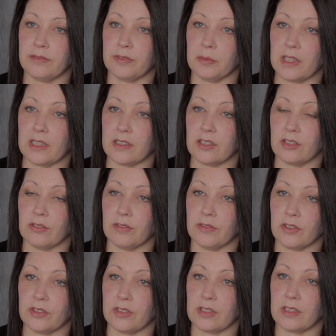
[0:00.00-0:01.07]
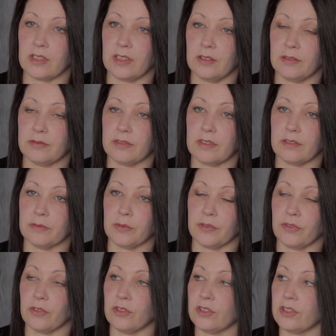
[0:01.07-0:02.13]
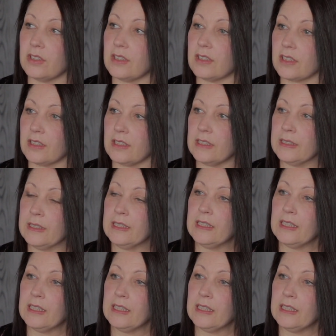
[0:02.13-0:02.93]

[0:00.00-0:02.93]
from Kingston University with furniture design,